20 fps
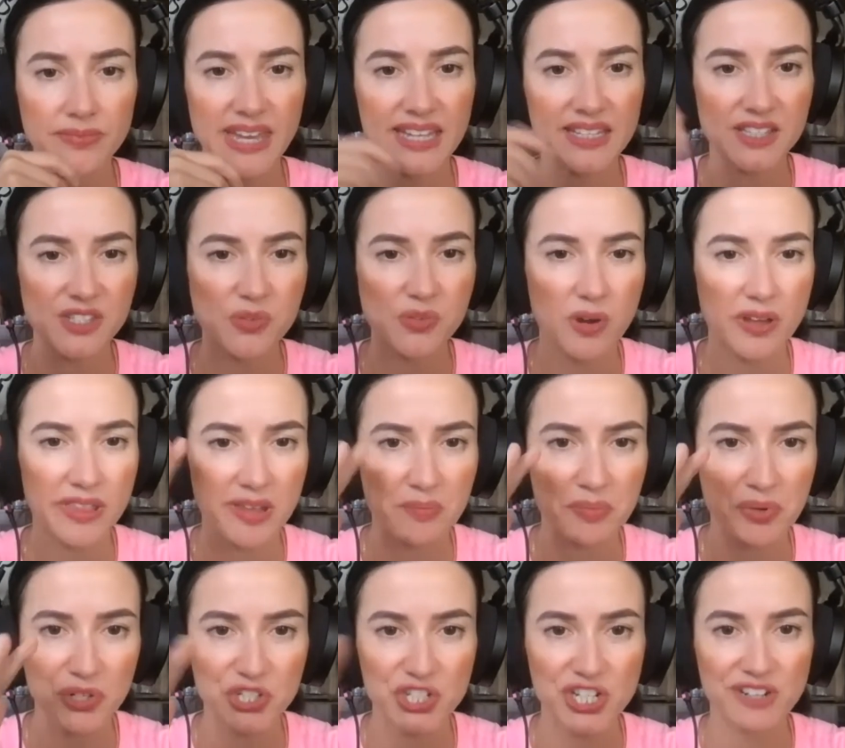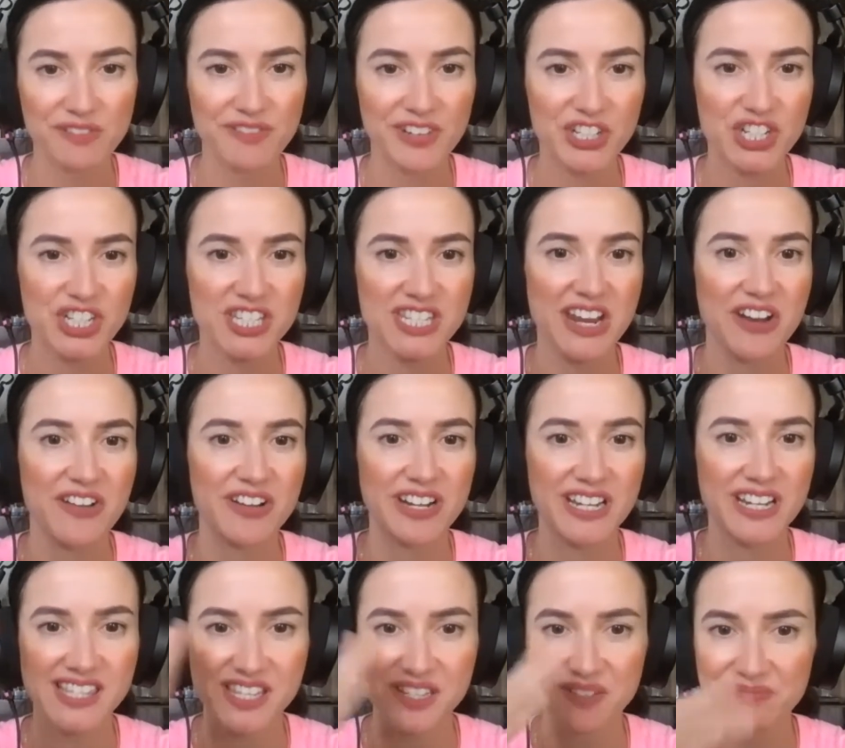Hence and why they're pushing many,
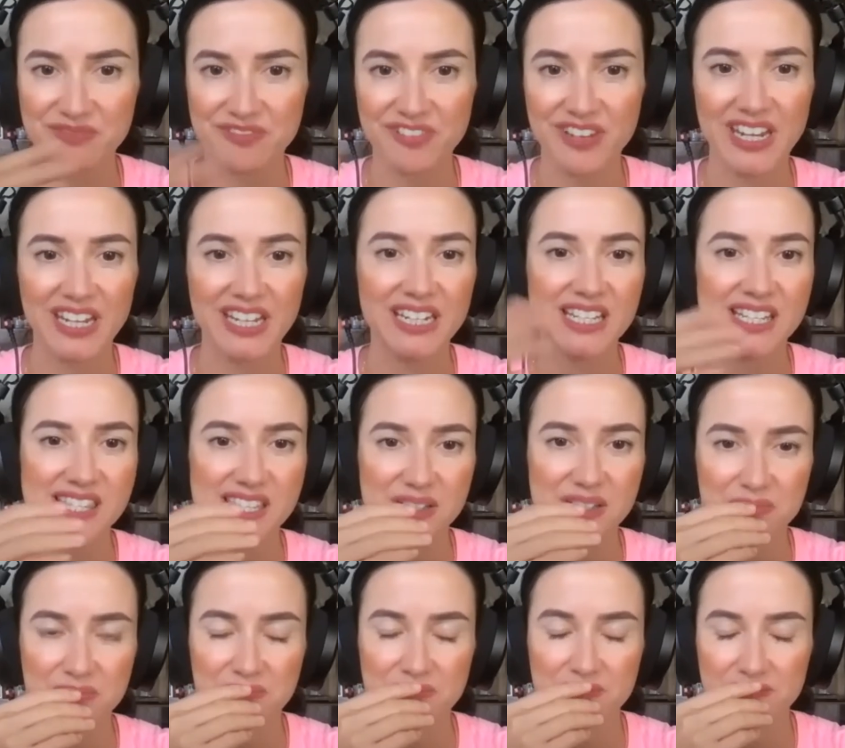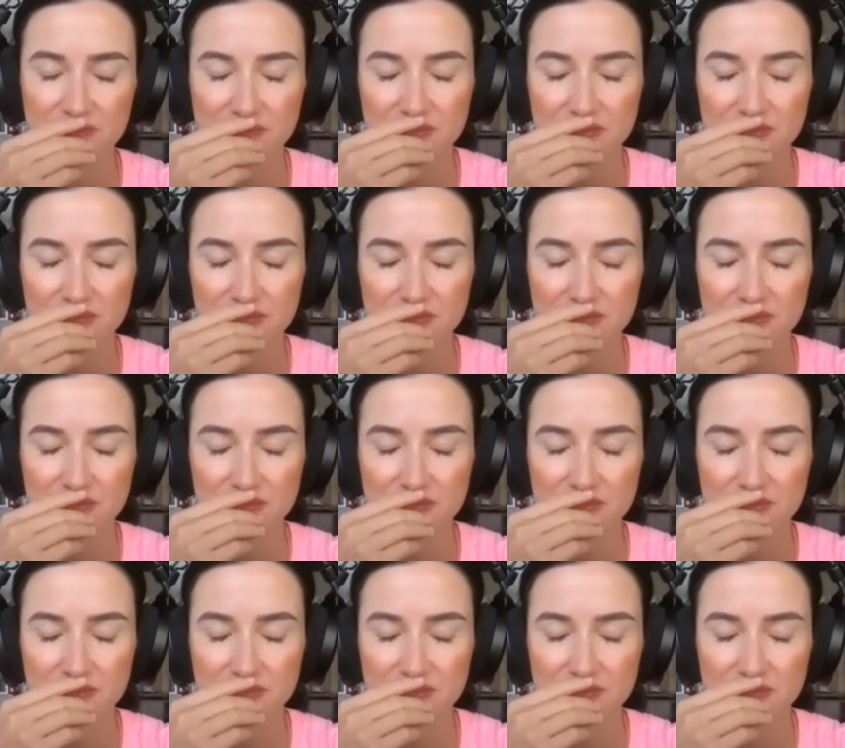vegetarianism, many veganism.